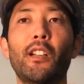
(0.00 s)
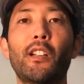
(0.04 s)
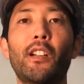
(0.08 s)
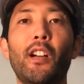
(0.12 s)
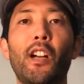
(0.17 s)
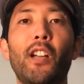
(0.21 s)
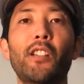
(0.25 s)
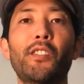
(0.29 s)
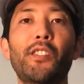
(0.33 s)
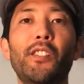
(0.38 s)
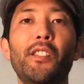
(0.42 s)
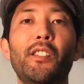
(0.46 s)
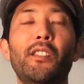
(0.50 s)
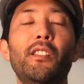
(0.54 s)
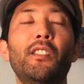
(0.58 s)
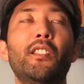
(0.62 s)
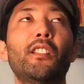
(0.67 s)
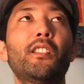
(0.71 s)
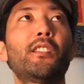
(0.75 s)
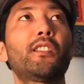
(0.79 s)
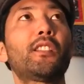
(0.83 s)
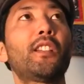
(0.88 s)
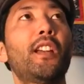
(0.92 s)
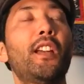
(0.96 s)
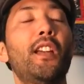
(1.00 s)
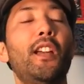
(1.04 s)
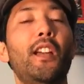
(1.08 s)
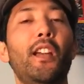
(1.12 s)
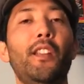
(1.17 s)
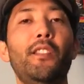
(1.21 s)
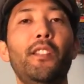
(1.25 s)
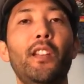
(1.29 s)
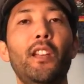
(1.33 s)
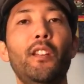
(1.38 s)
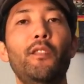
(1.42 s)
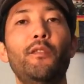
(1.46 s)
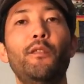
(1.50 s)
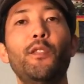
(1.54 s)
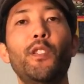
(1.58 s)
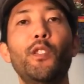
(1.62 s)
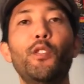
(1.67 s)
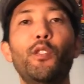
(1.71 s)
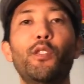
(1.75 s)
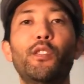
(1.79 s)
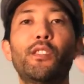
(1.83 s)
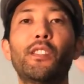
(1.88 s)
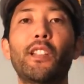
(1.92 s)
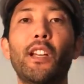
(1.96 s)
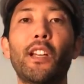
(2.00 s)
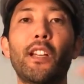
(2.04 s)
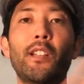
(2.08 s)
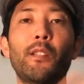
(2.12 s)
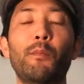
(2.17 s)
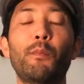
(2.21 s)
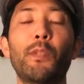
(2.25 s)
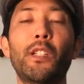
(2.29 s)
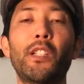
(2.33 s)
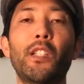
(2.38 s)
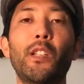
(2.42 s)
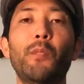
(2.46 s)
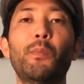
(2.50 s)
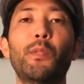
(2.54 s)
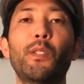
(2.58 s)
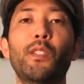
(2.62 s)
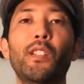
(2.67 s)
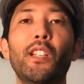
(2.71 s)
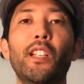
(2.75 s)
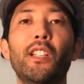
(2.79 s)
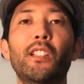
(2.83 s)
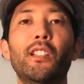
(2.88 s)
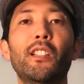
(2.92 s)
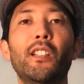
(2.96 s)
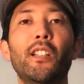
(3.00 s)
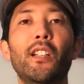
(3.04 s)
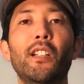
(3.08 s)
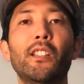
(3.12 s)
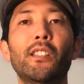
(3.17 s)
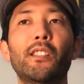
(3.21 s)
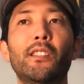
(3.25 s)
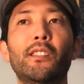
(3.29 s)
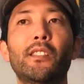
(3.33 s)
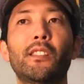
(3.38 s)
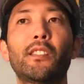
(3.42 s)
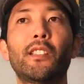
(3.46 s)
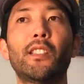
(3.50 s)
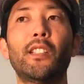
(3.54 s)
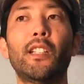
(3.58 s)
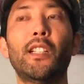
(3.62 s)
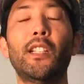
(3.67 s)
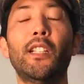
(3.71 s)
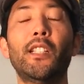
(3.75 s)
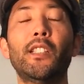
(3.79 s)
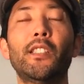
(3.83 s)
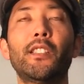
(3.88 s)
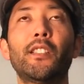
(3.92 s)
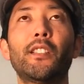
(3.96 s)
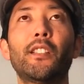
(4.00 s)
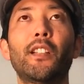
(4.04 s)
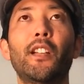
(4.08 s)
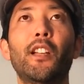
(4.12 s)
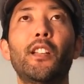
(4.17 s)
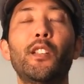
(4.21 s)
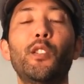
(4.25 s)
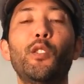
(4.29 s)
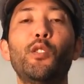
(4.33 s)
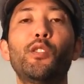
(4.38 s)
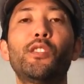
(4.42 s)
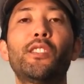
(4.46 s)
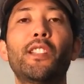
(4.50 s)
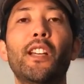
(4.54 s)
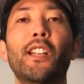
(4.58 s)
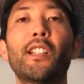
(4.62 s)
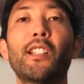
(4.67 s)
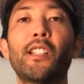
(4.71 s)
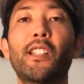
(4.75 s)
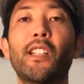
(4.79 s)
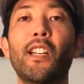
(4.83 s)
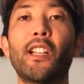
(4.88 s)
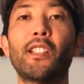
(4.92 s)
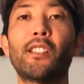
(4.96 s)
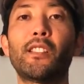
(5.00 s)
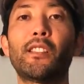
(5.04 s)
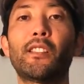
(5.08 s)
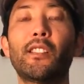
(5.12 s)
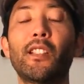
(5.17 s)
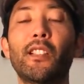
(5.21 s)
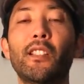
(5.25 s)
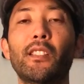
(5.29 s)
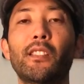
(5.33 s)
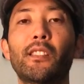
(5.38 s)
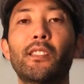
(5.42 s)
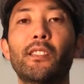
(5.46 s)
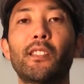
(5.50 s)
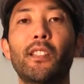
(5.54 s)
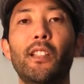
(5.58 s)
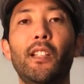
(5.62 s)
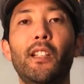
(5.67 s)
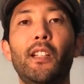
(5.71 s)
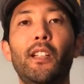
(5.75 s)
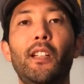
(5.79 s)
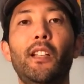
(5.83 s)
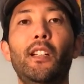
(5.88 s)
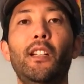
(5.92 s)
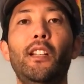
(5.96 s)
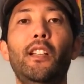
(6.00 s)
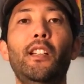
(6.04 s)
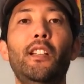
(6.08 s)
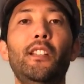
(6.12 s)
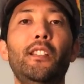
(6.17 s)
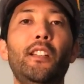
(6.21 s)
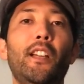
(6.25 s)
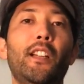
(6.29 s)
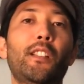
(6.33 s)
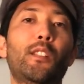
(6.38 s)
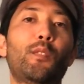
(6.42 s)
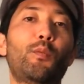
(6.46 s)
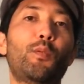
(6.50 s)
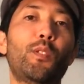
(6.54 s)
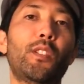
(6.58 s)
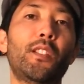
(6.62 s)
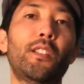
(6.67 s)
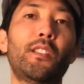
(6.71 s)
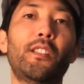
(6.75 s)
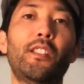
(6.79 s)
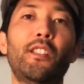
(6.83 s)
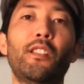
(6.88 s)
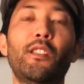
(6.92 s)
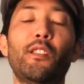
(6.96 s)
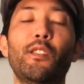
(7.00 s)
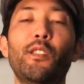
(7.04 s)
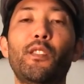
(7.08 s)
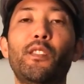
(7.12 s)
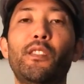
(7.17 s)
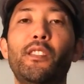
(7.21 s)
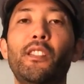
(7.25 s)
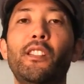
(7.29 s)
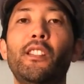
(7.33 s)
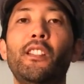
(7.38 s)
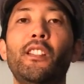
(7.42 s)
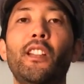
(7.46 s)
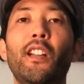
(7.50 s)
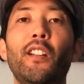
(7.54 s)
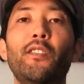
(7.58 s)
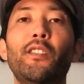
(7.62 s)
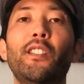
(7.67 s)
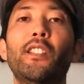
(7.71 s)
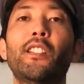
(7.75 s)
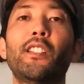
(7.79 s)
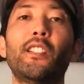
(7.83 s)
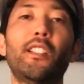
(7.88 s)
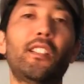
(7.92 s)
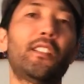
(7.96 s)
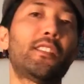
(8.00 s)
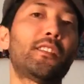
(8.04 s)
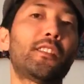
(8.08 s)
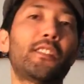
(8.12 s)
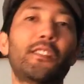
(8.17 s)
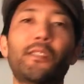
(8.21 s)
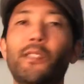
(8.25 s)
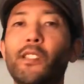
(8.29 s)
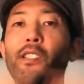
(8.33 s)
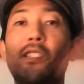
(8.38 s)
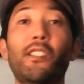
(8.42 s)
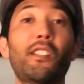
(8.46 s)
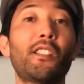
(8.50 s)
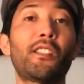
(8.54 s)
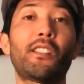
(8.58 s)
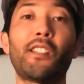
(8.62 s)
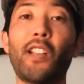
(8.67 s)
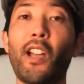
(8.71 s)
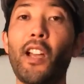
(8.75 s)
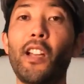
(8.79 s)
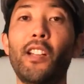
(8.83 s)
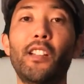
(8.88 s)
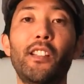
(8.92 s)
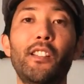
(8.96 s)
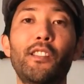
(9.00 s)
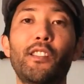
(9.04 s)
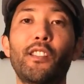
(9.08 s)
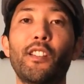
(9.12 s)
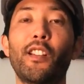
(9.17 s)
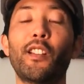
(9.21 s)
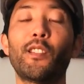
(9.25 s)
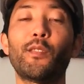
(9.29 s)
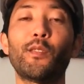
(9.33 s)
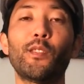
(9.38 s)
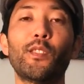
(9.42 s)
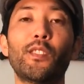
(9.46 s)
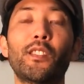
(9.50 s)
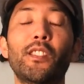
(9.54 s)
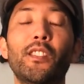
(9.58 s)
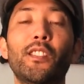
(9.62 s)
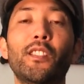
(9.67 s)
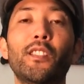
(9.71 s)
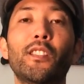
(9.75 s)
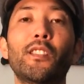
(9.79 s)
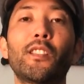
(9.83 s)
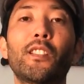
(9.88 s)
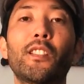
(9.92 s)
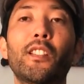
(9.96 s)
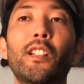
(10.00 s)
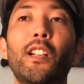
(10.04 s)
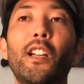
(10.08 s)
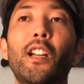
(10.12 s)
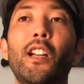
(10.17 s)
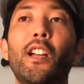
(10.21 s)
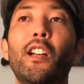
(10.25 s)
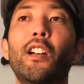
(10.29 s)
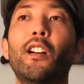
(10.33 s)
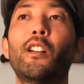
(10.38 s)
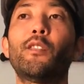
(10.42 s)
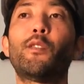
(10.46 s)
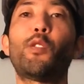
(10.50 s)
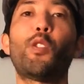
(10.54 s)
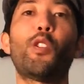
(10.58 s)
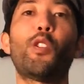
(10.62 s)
consciousness, and they've used that and manipulated us and used that against us. And that's what, you know, you see in everything. It's just society in general, you know. Of